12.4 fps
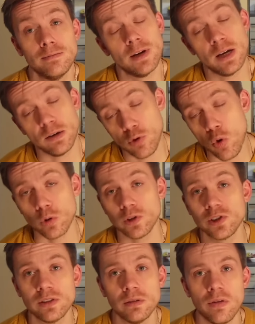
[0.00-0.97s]
And of
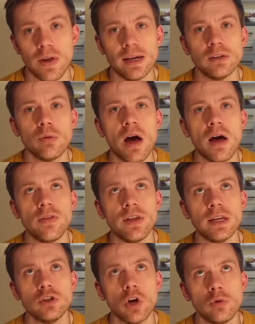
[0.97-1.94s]
course, that is where the
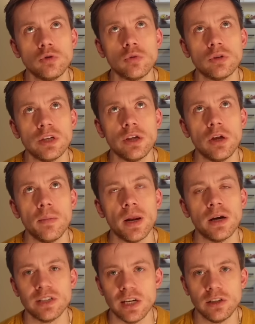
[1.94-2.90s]
total
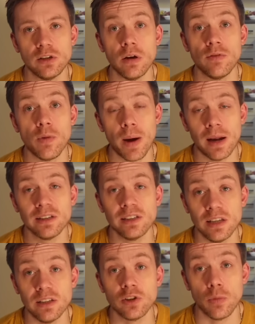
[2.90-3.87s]
dehumanisation of the
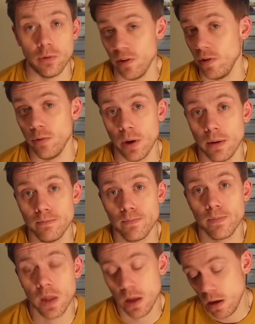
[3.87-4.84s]
Palestinians comes into
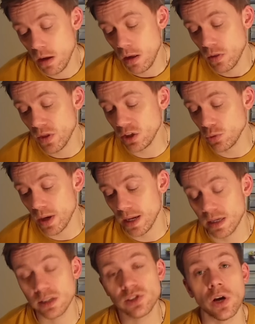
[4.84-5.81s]
it. This
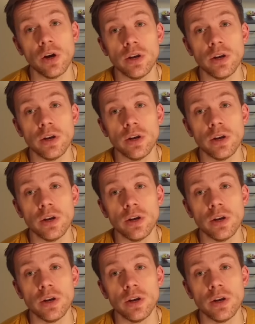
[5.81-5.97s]
week, Sky